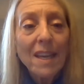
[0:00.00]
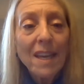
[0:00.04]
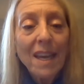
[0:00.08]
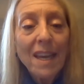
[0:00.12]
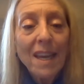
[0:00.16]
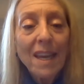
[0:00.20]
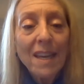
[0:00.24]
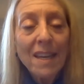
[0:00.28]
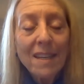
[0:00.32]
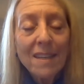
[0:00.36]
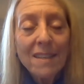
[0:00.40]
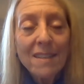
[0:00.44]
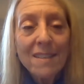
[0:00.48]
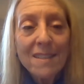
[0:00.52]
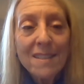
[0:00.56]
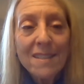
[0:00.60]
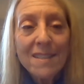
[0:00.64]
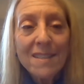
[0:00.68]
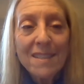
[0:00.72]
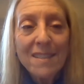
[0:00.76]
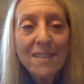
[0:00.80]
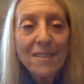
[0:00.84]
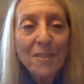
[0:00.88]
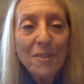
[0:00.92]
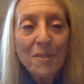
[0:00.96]
And,
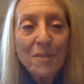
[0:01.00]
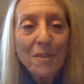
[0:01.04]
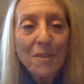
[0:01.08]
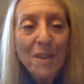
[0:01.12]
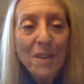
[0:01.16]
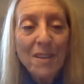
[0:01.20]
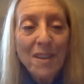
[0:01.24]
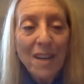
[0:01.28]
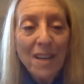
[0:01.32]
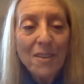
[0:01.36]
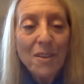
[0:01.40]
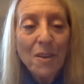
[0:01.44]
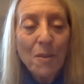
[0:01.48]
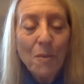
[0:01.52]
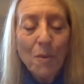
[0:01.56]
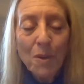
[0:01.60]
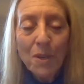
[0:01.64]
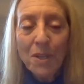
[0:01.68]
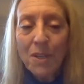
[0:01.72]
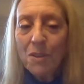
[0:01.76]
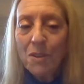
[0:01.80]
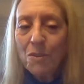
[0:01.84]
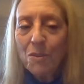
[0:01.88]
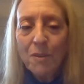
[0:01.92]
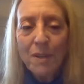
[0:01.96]
you know, I know
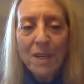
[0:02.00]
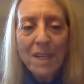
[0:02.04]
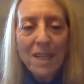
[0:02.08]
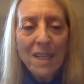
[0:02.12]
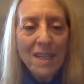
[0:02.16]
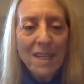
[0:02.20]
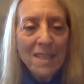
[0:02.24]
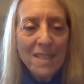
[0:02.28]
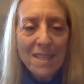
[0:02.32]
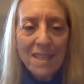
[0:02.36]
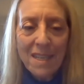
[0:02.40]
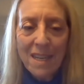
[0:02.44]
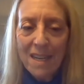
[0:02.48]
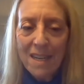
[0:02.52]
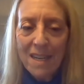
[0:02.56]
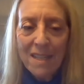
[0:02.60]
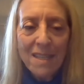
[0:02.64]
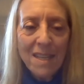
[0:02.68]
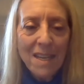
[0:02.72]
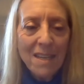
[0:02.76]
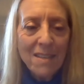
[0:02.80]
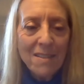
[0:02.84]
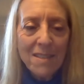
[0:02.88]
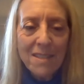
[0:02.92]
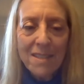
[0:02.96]
Oikocredit has got
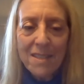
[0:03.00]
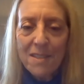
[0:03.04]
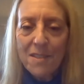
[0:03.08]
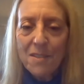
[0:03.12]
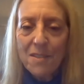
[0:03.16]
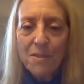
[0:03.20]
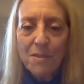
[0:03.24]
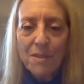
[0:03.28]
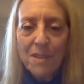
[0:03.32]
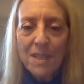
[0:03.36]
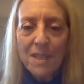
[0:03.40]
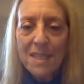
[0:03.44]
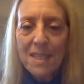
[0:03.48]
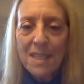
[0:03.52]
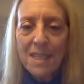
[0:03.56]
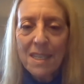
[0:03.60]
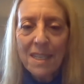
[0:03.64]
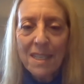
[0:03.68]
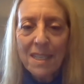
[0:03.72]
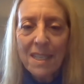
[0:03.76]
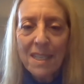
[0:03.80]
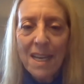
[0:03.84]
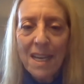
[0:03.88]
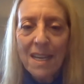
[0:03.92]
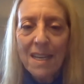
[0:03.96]
1,000 stories like
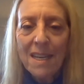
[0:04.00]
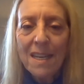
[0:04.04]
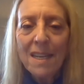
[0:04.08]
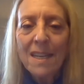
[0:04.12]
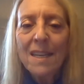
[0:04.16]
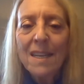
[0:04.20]
that.